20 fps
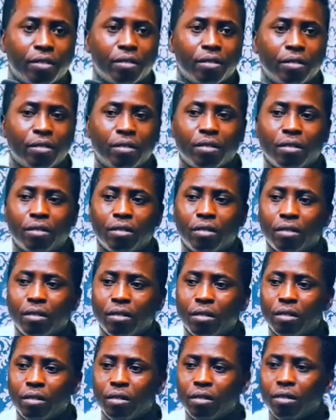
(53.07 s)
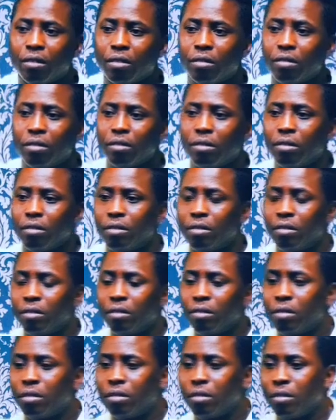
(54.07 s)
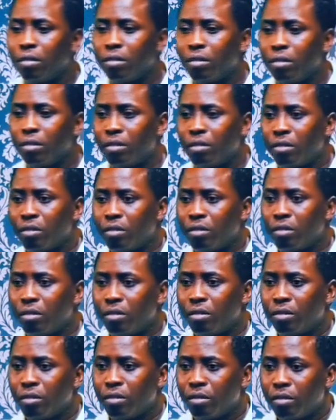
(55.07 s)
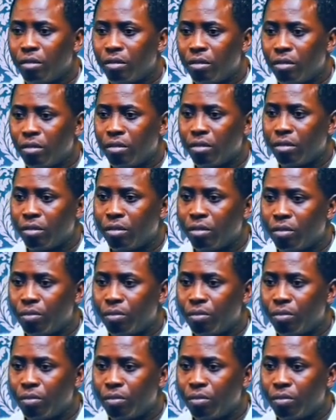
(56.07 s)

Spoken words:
[no speech]